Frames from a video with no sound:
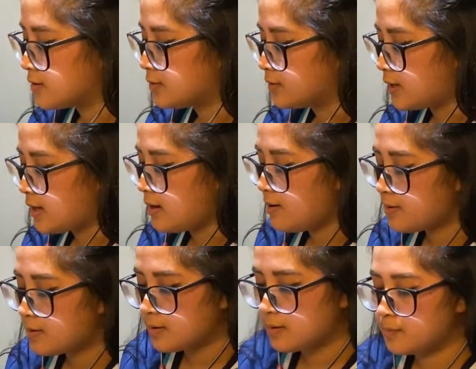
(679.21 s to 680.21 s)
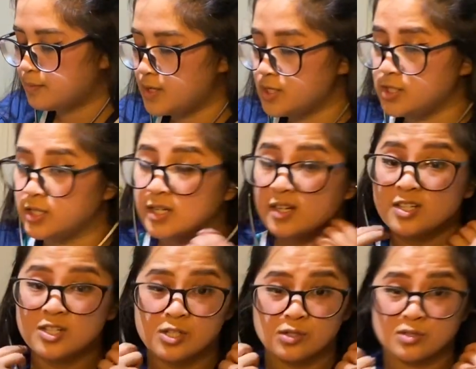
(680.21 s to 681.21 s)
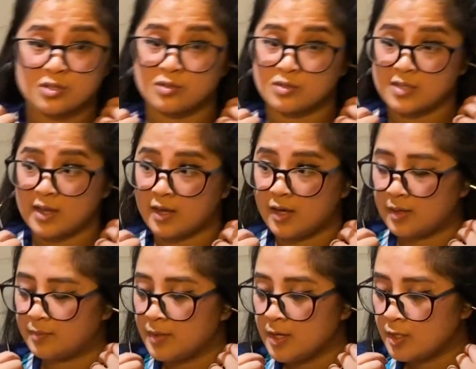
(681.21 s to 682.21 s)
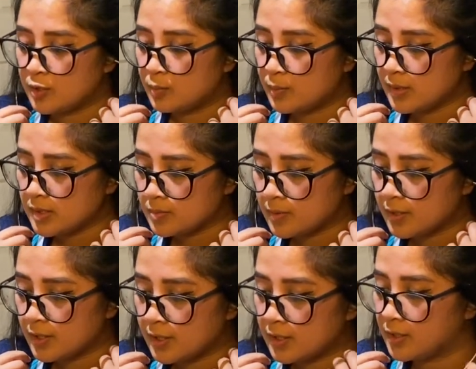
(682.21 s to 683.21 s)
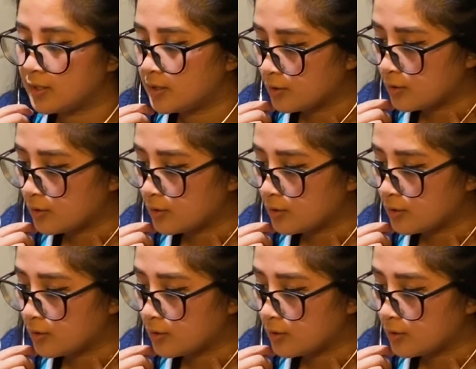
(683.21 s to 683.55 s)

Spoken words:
Okay, patient shows no bruise were heard in the